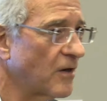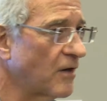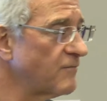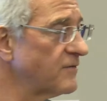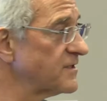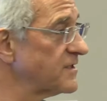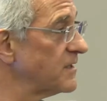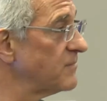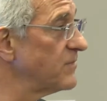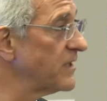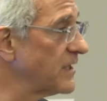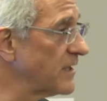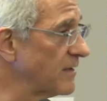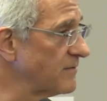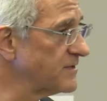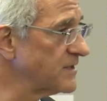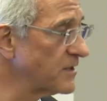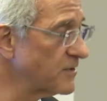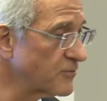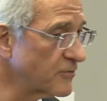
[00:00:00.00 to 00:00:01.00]
obviously it
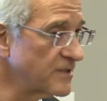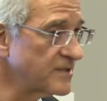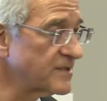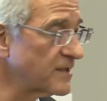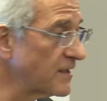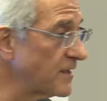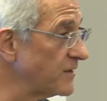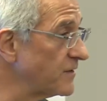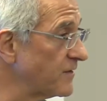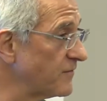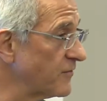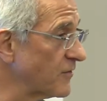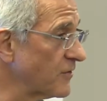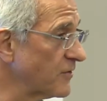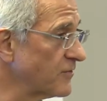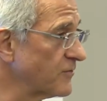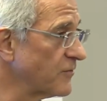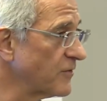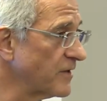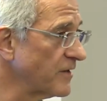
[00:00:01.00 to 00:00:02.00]
becomes increasingly
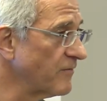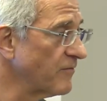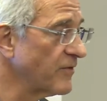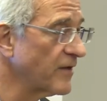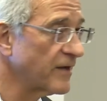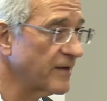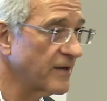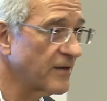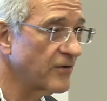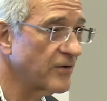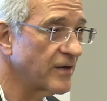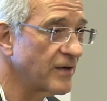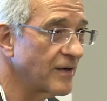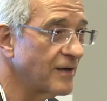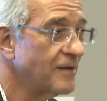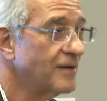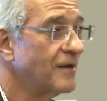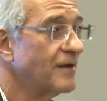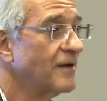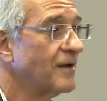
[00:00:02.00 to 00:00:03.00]
difficult to leave that area.
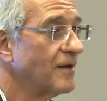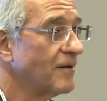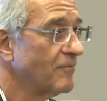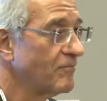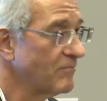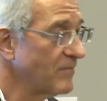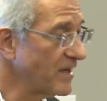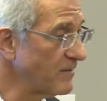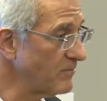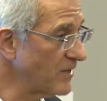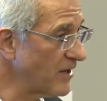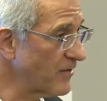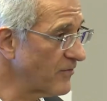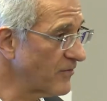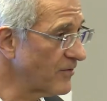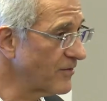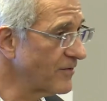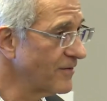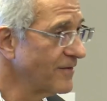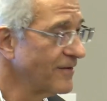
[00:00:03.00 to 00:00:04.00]
My
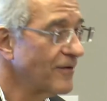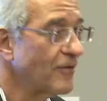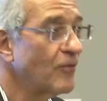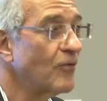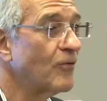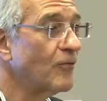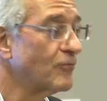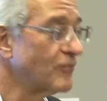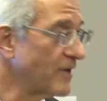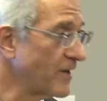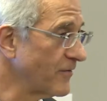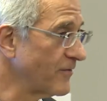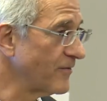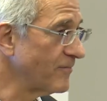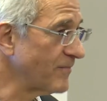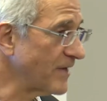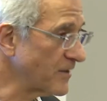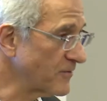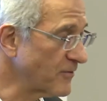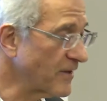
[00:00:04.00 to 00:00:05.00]
mother, or rather
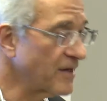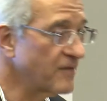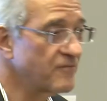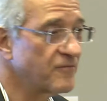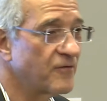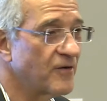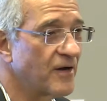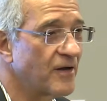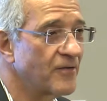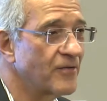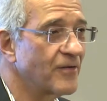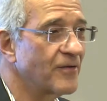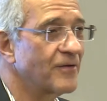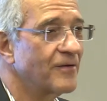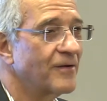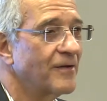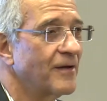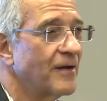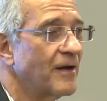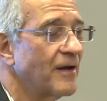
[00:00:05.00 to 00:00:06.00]
my grandfather,
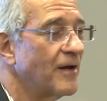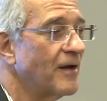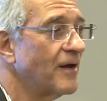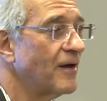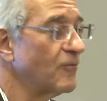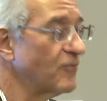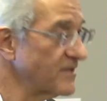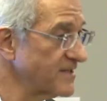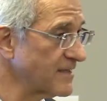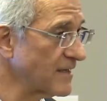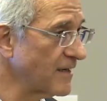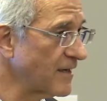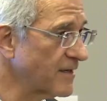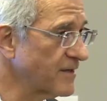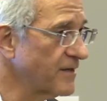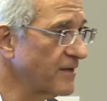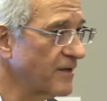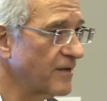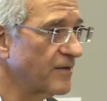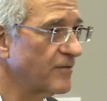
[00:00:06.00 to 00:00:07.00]
uh, was
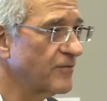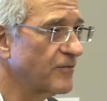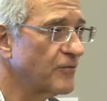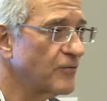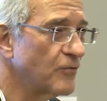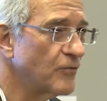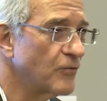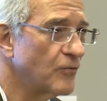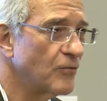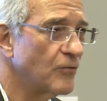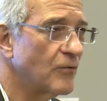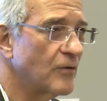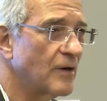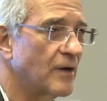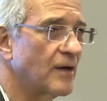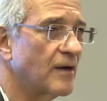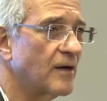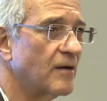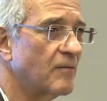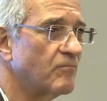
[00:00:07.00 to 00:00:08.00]
lucky to
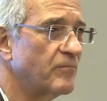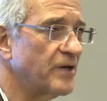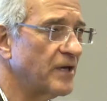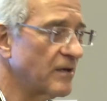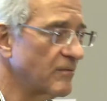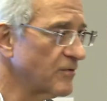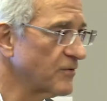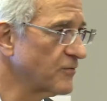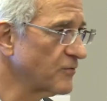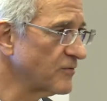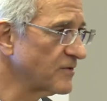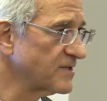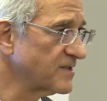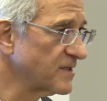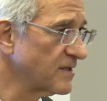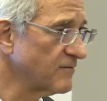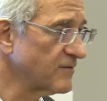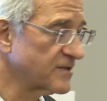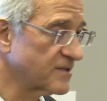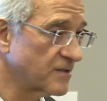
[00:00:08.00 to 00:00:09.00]
uh, be able to
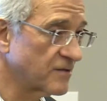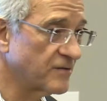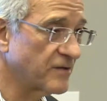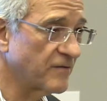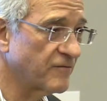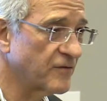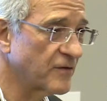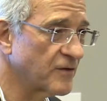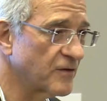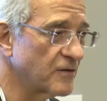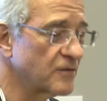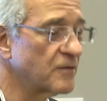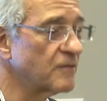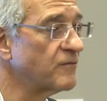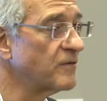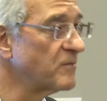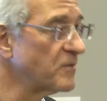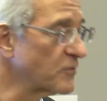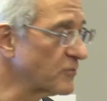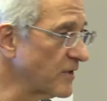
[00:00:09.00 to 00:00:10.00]
receive a certificate of
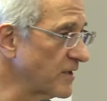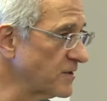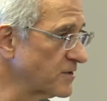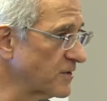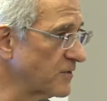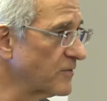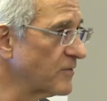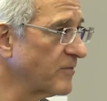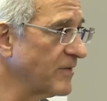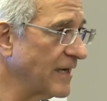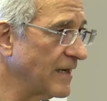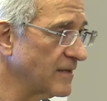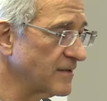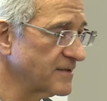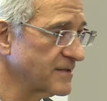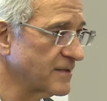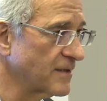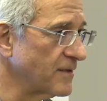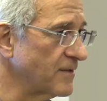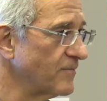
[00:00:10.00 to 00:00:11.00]
immigration to
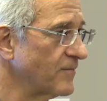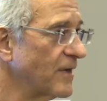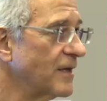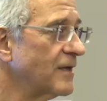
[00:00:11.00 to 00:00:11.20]
Palestine